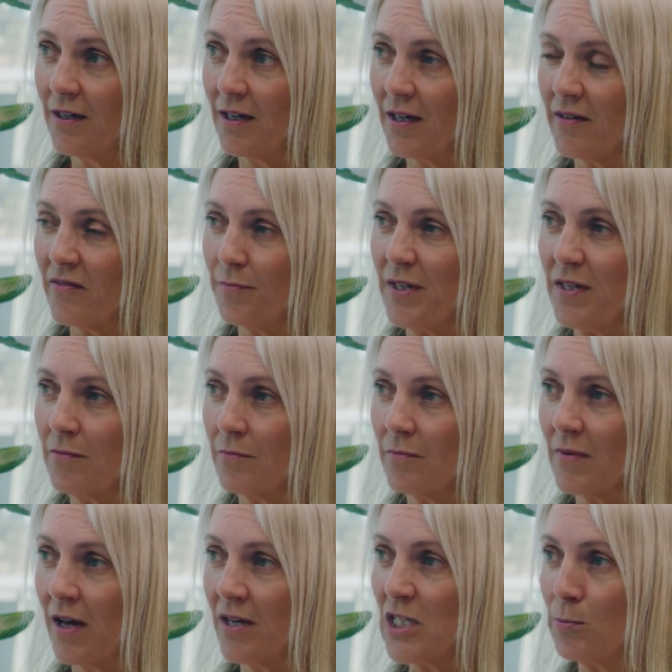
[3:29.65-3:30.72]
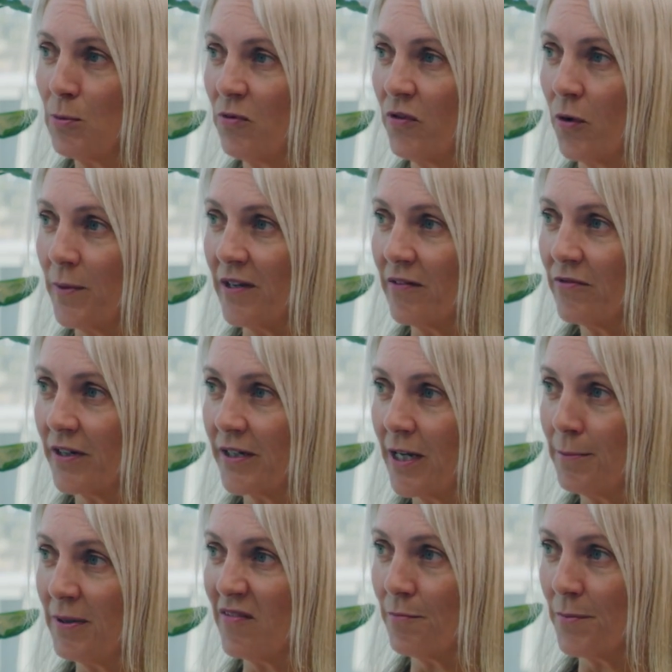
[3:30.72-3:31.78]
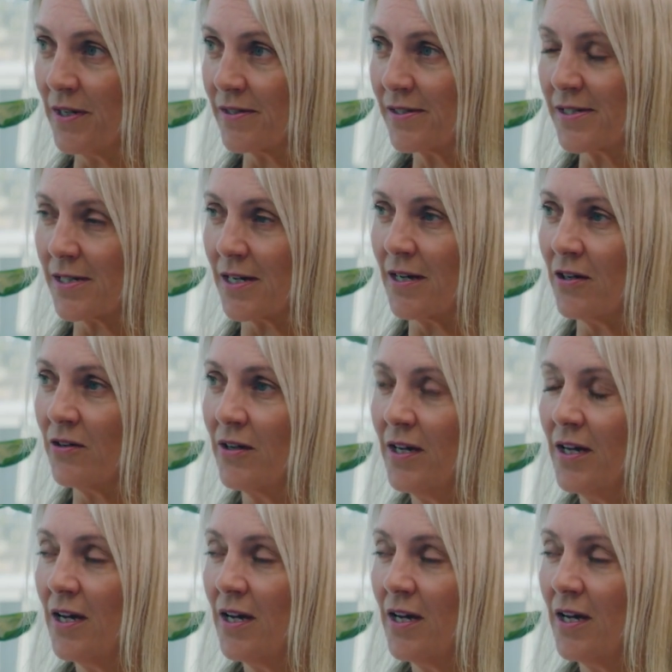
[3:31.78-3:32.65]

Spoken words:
have been underperforming for a couple of months now,